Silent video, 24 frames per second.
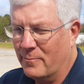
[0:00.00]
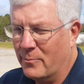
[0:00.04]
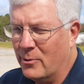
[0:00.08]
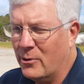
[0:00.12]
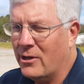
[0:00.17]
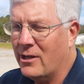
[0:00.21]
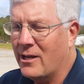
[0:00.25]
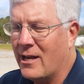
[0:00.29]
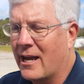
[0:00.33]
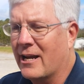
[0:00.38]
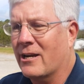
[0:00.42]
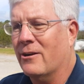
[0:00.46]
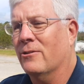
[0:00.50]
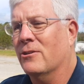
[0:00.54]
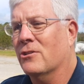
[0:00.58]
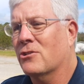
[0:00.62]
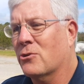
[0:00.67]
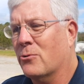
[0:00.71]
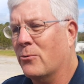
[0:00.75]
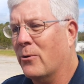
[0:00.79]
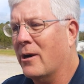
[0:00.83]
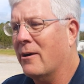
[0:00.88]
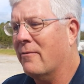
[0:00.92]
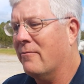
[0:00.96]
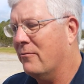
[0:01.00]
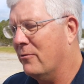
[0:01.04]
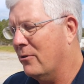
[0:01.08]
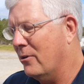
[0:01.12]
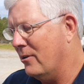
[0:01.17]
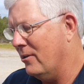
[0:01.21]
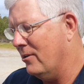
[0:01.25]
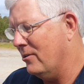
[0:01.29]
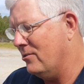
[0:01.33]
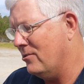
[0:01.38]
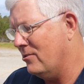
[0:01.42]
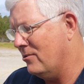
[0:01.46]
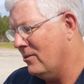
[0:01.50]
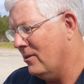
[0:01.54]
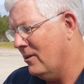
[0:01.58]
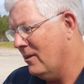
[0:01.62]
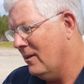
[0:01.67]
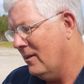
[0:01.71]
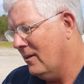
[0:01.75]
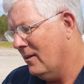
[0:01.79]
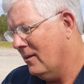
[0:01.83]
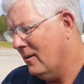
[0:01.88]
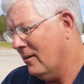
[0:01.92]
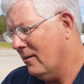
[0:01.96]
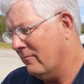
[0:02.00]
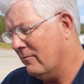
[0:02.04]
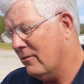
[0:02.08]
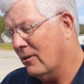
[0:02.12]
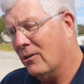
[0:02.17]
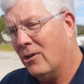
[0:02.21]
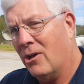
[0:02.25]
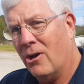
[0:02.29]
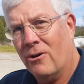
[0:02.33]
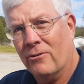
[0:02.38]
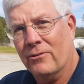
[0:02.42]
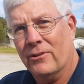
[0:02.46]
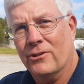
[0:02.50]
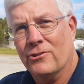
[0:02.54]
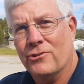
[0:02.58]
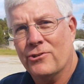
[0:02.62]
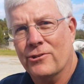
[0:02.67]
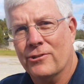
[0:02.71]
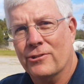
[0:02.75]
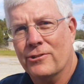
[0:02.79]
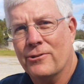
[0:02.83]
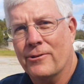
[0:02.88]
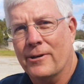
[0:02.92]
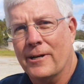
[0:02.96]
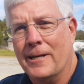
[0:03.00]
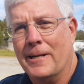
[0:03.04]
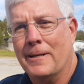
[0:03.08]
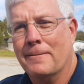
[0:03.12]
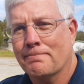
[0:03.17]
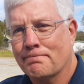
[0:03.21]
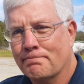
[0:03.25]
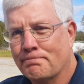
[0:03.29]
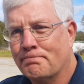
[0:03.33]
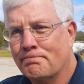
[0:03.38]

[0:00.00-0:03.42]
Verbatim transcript: pretty accurate square footage of the lawn that you're treating.